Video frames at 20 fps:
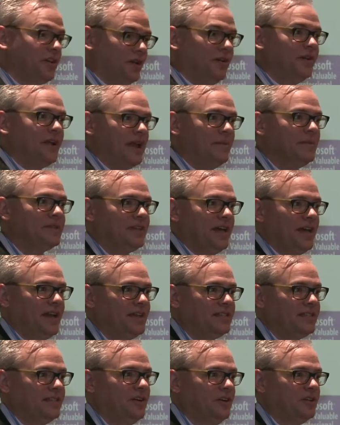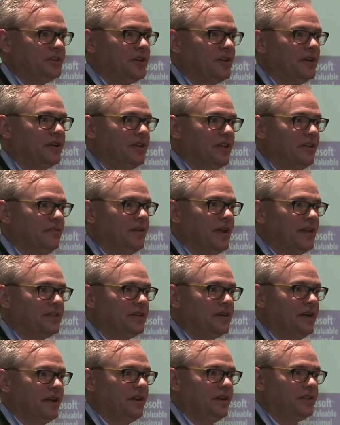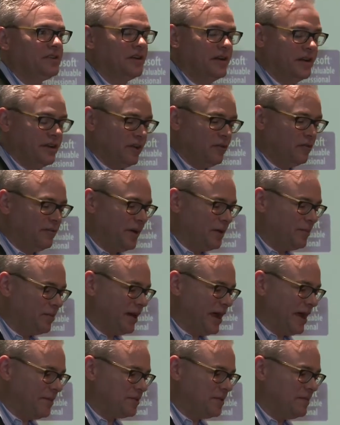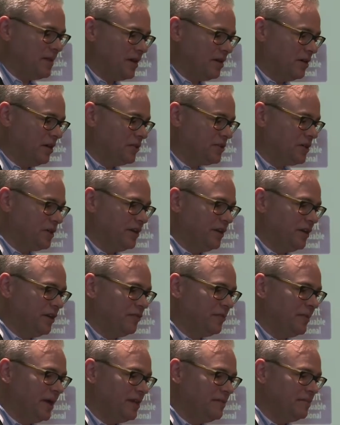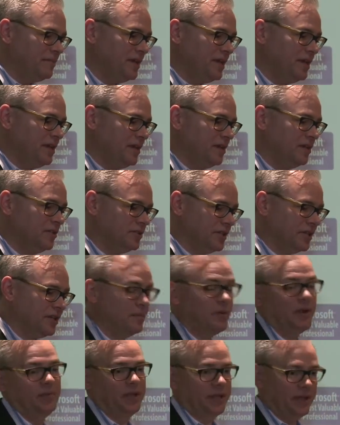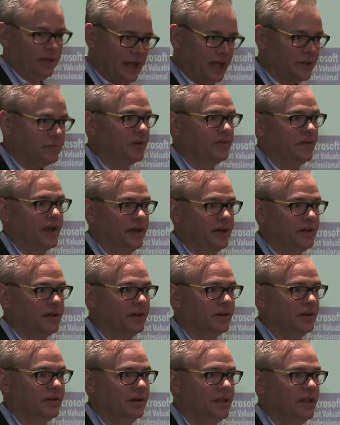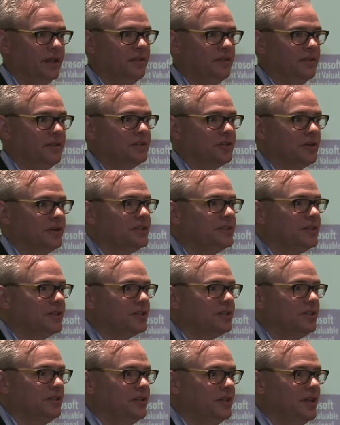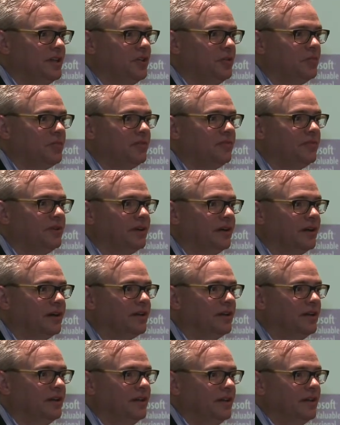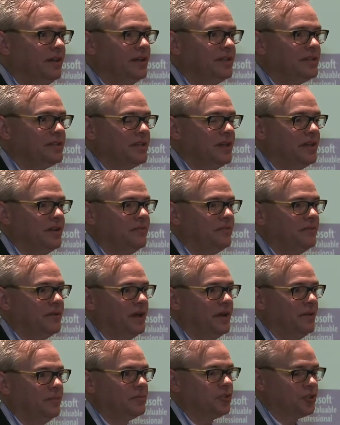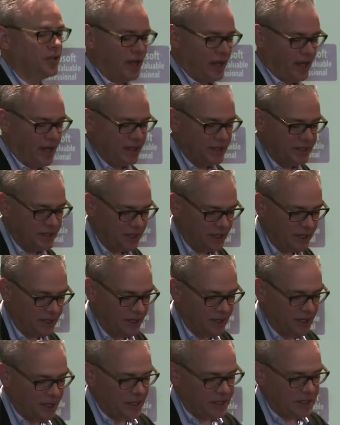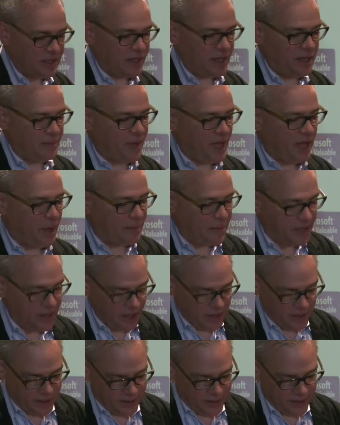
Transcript: your own Amazon as an alternative, as a great alternative, but perhaps a better alternative might be using a public cloud provider in the jurisdiction that you prefer instead of trying to keep up